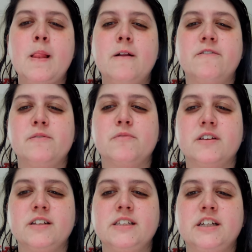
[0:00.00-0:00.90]
for more
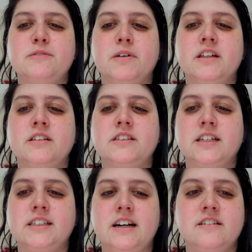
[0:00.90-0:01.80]
than six months,
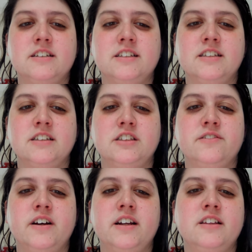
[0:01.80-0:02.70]
six hours until she
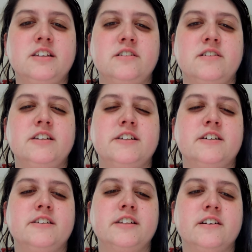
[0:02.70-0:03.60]
finally surrendered
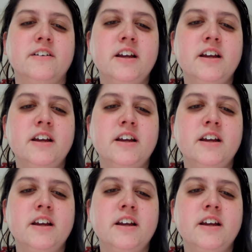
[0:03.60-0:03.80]
herself